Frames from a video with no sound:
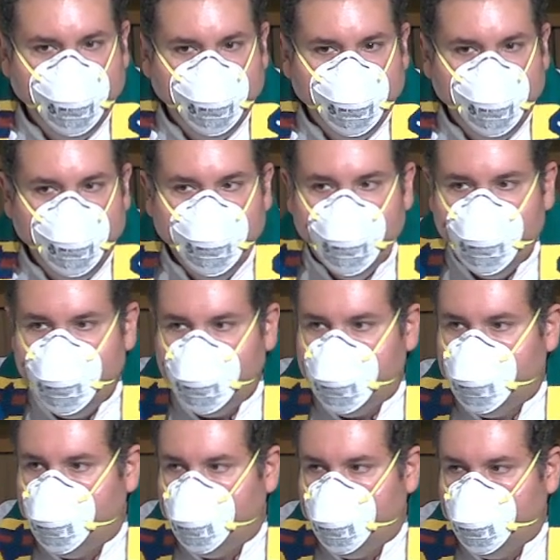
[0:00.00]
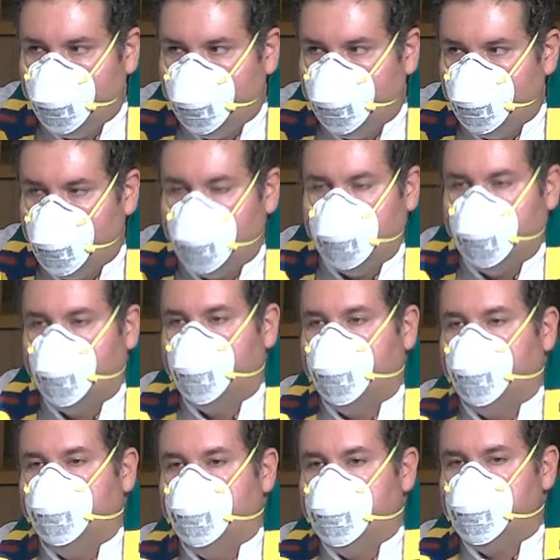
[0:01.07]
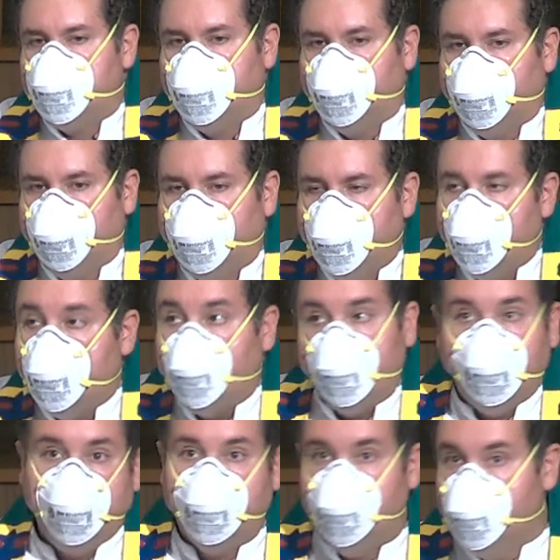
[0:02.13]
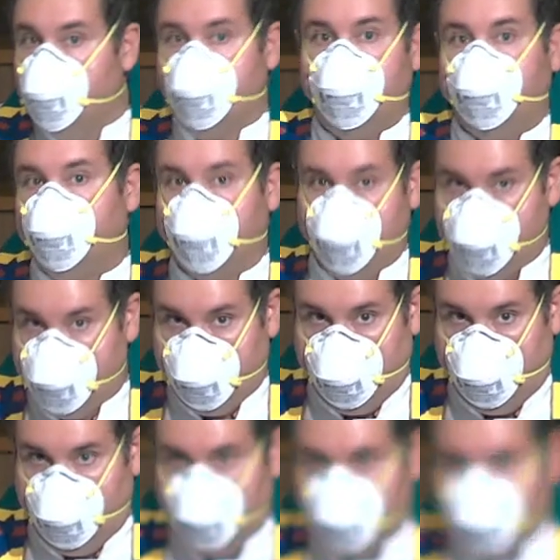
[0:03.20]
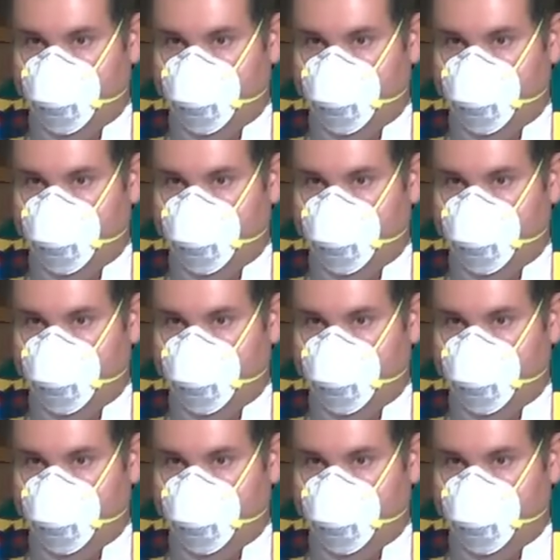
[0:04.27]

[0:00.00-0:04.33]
Nobody here? Maybe they don't want to admit to it. Well, whoever did it,